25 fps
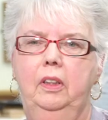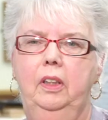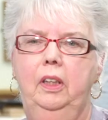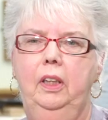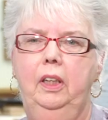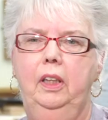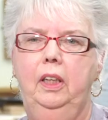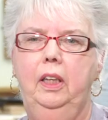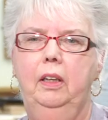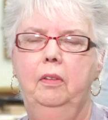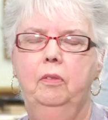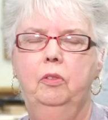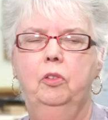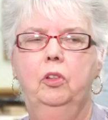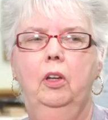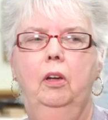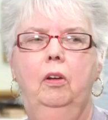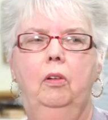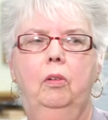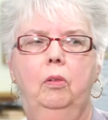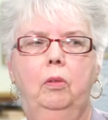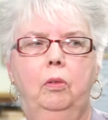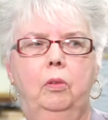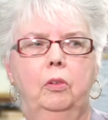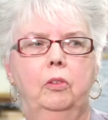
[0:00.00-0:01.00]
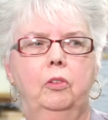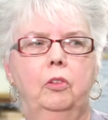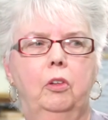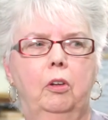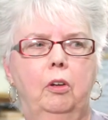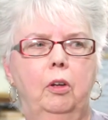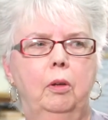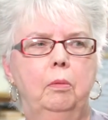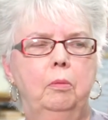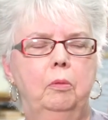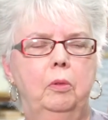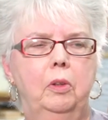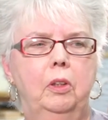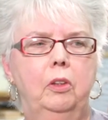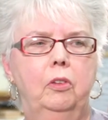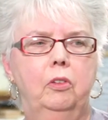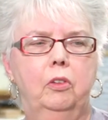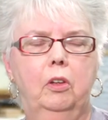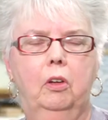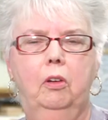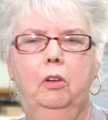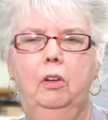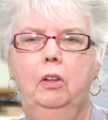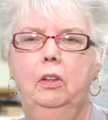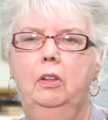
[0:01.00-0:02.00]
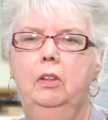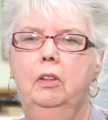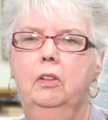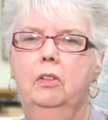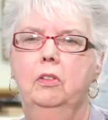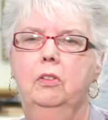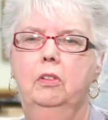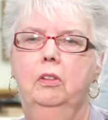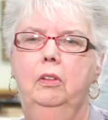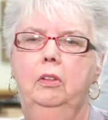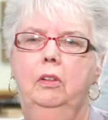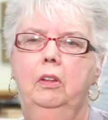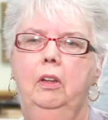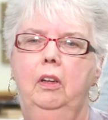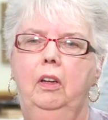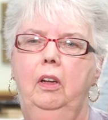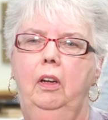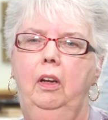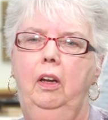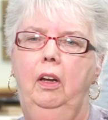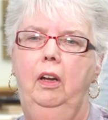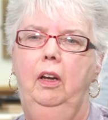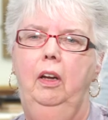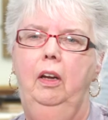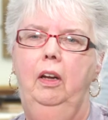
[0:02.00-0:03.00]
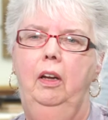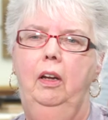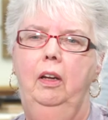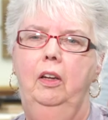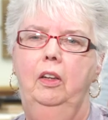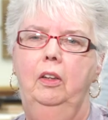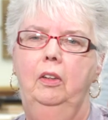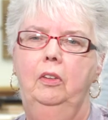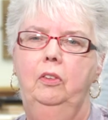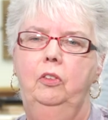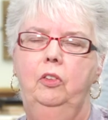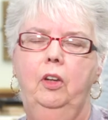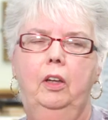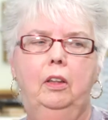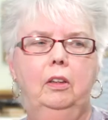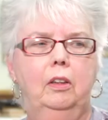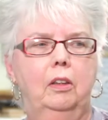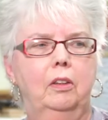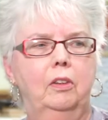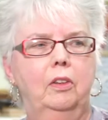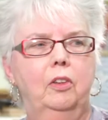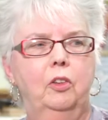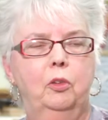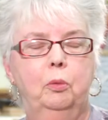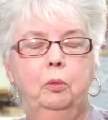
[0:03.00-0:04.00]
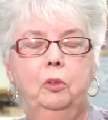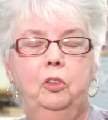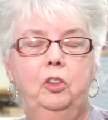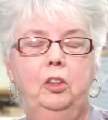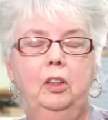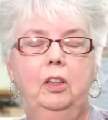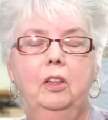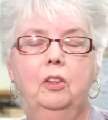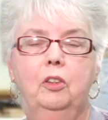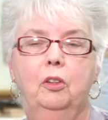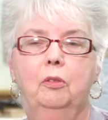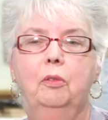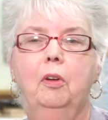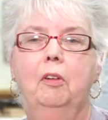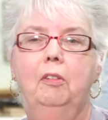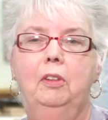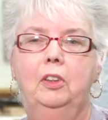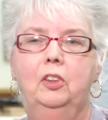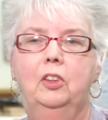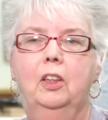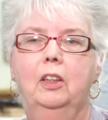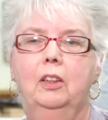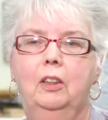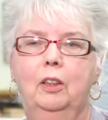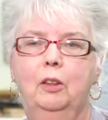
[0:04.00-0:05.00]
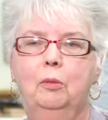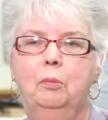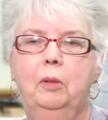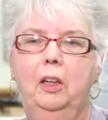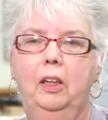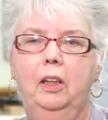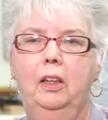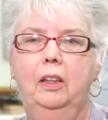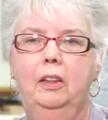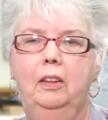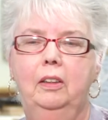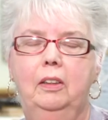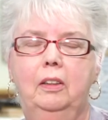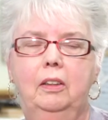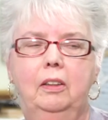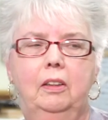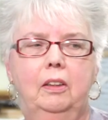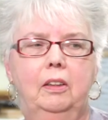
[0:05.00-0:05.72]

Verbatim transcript: He gives out all the time with his kindness and gentleness, which he is a very gentle man.